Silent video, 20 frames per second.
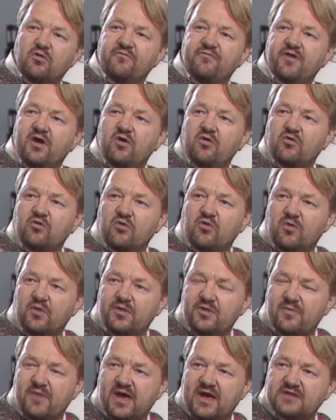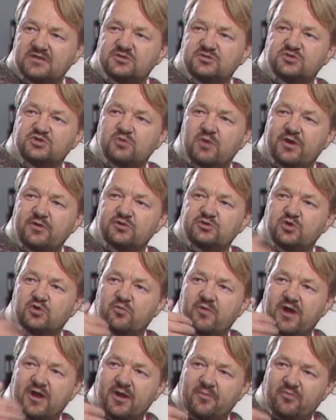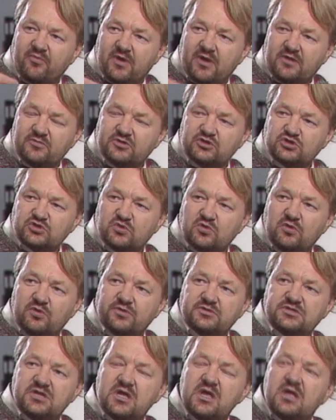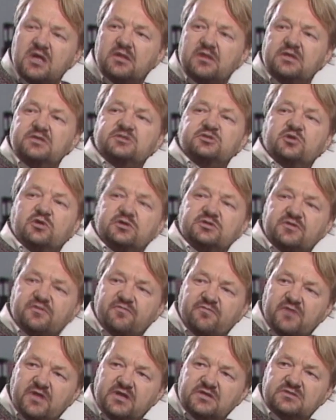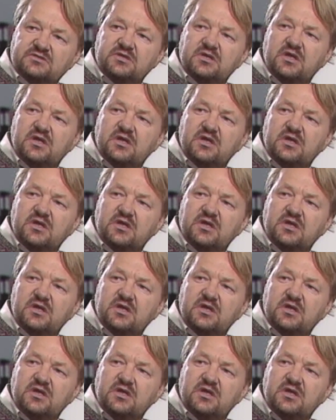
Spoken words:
Velcro on the back so sweaters don't ride up around the shoulders. These sorts of things.